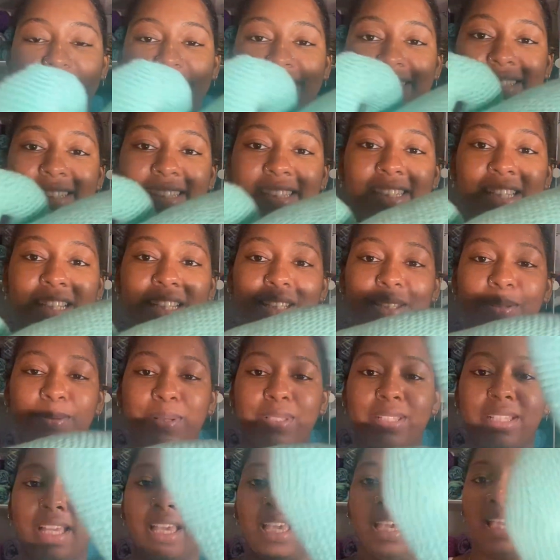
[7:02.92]
She just
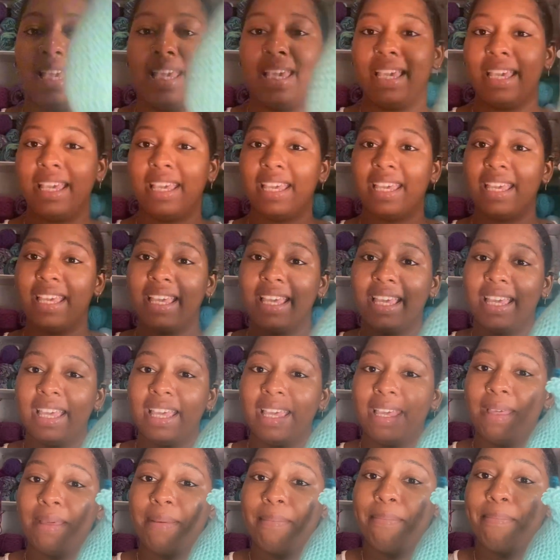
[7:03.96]
was a
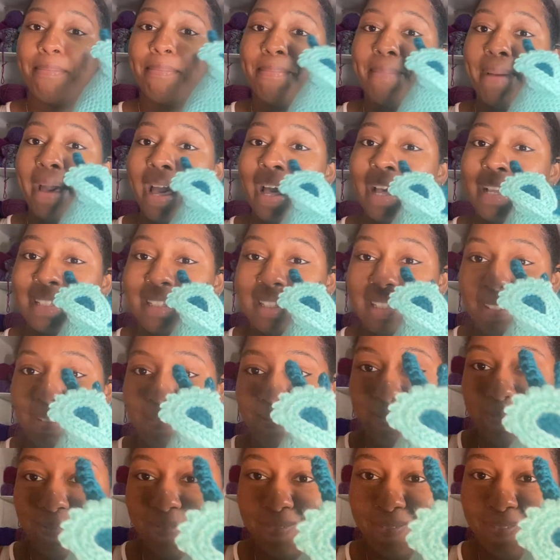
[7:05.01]

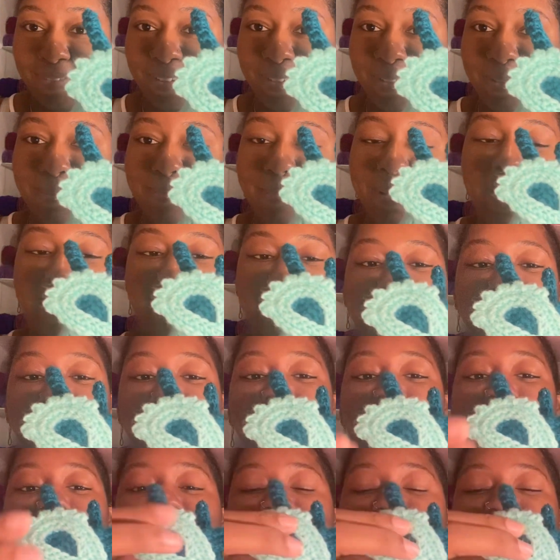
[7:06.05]
massive
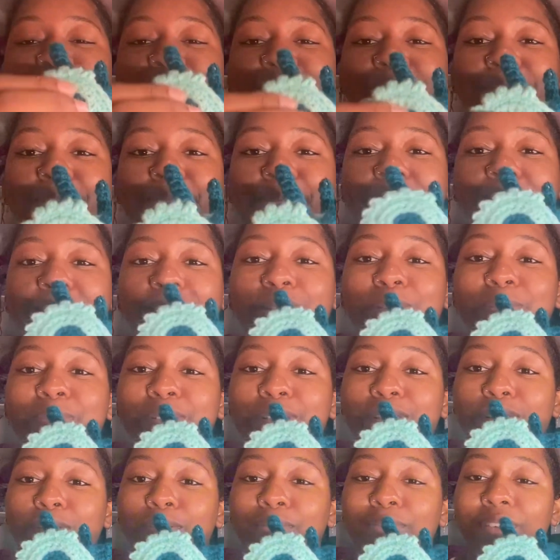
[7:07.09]
pattern, but she was
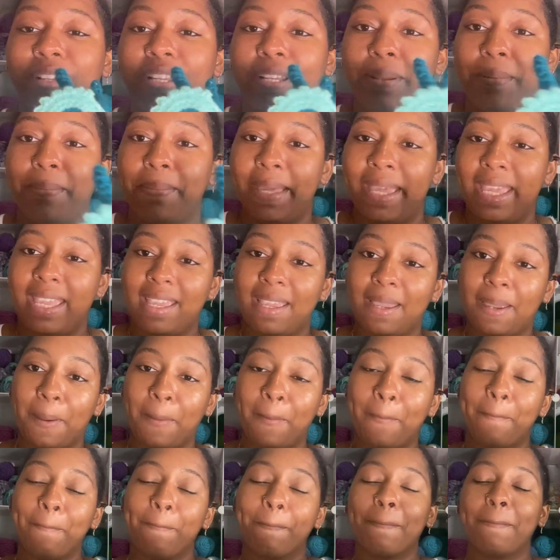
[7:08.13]
so fun to make,
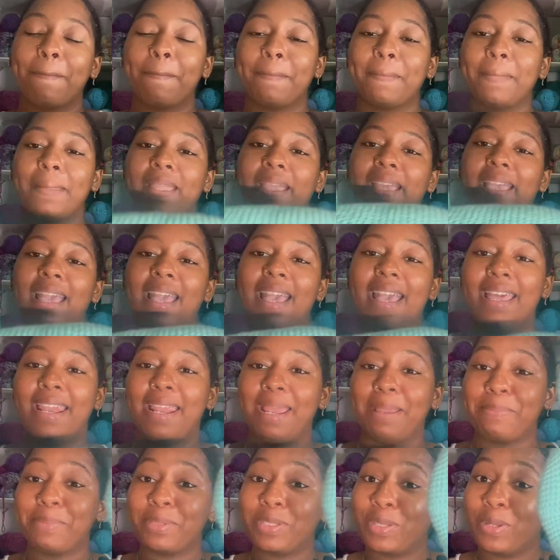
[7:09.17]
and
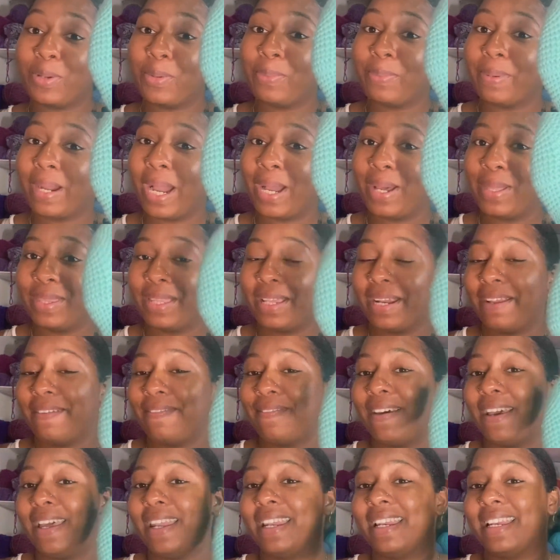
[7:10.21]
I'm so proud that I
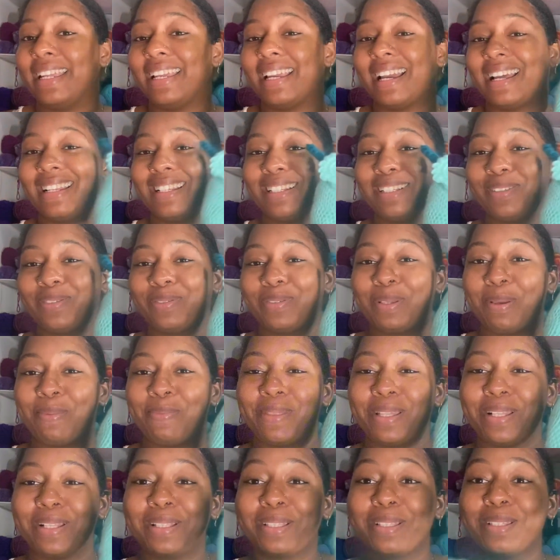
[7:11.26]
finally got to do
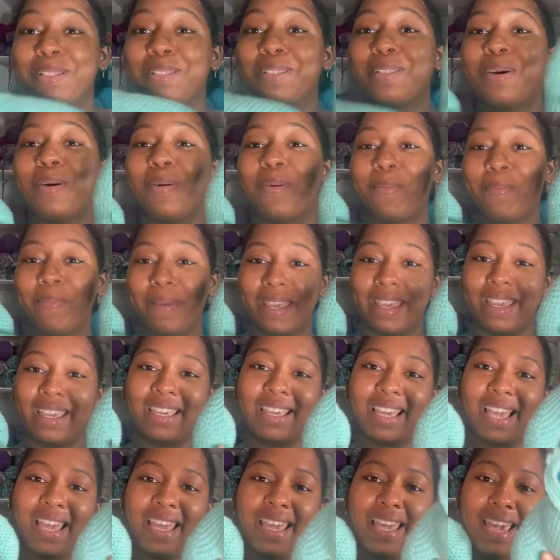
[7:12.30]
something so
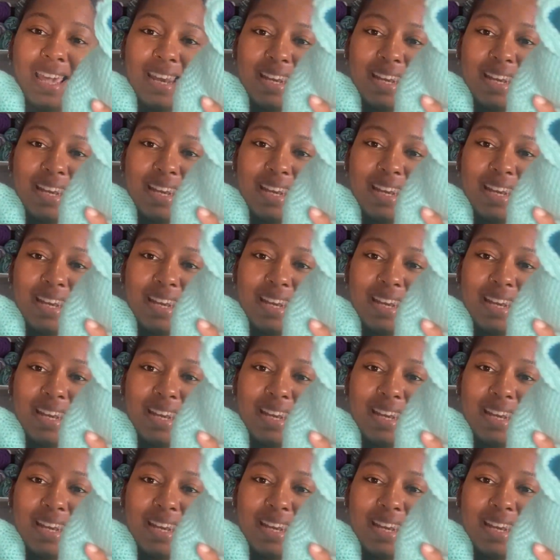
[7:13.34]
big and get